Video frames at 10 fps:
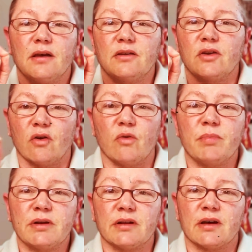You
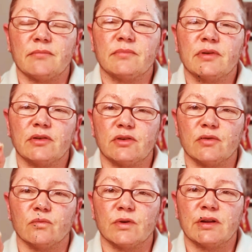open it up, you
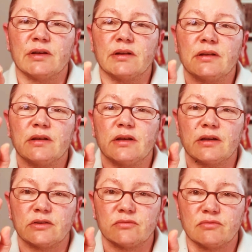read it,
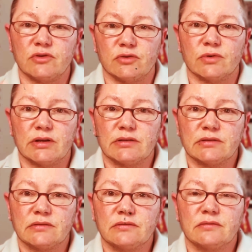and you do it.
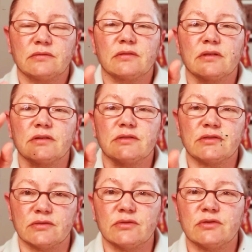As
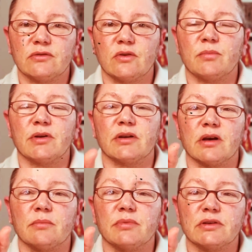soon as you open it
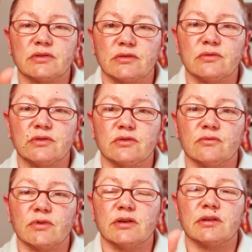up, as soon as you
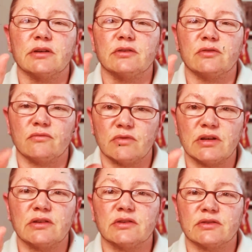read it, you
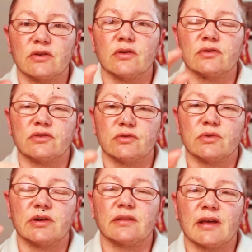need to start
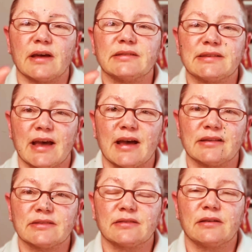doing that
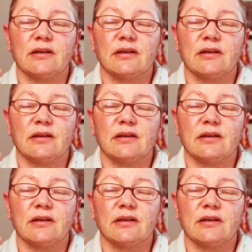task.